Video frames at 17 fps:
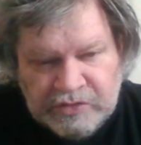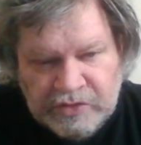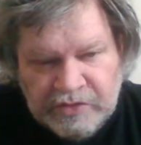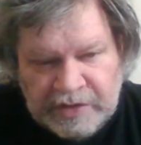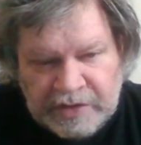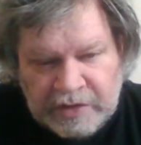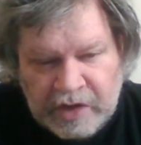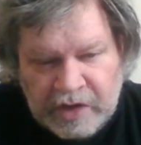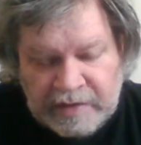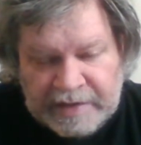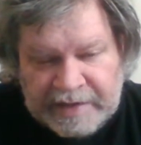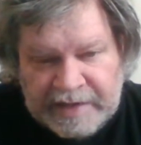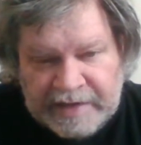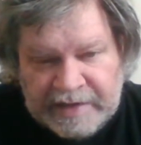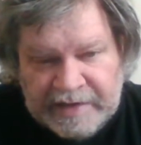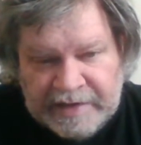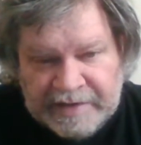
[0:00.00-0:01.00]
that harlan
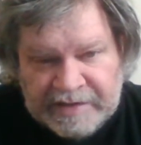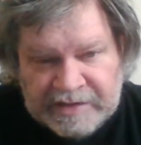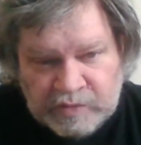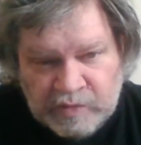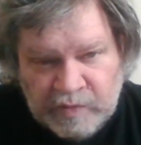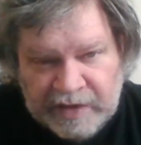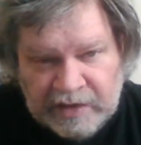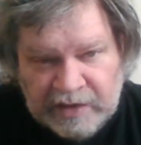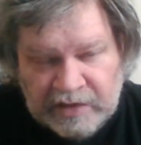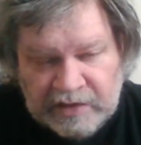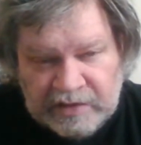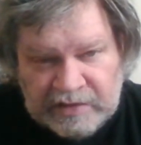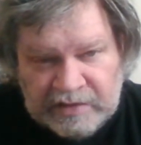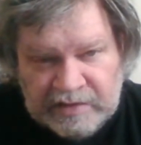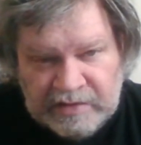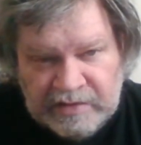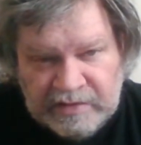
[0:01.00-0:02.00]
had it in his will
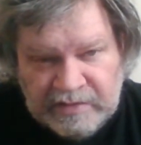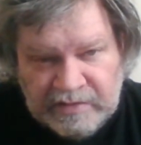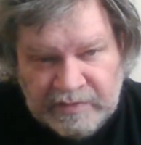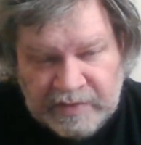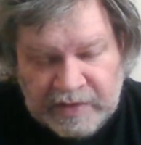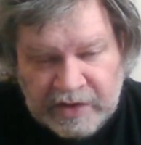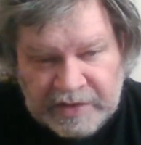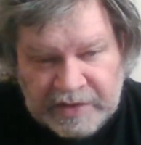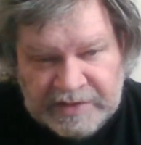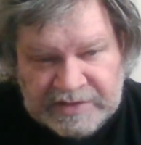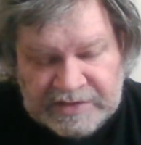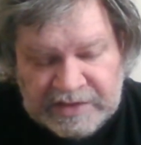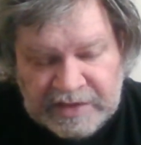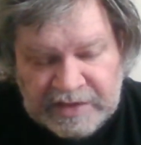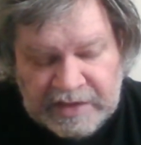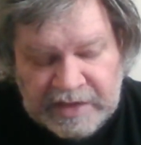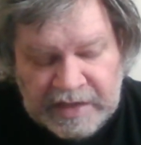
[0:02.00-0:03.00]
regarding
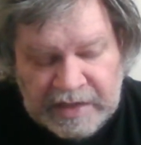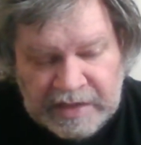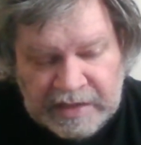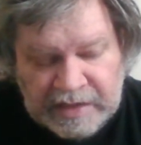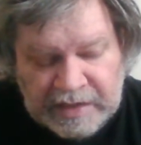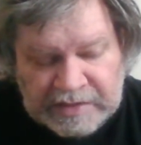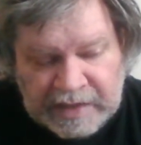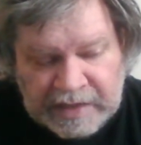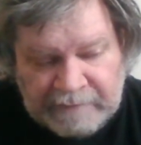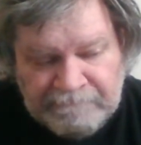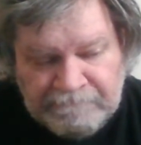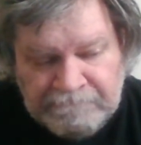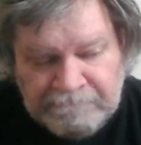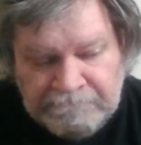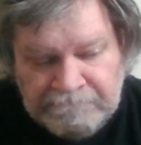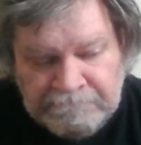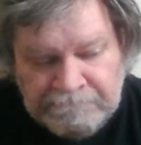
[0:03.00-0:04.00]
city it's like
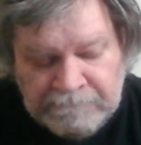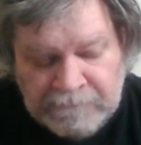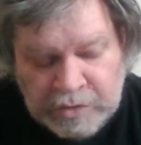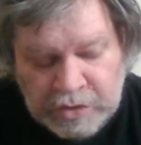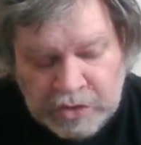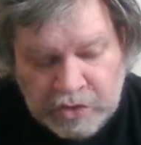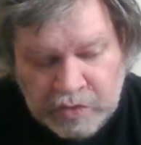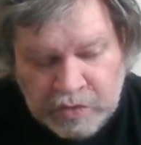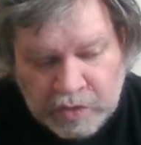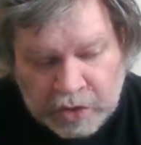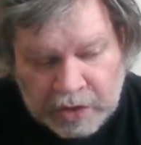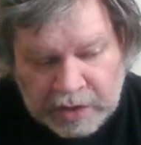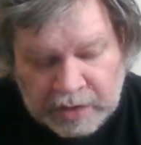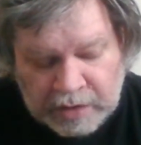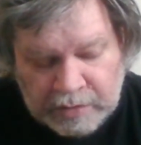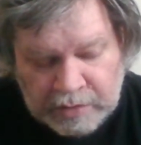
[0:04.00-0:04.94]
you are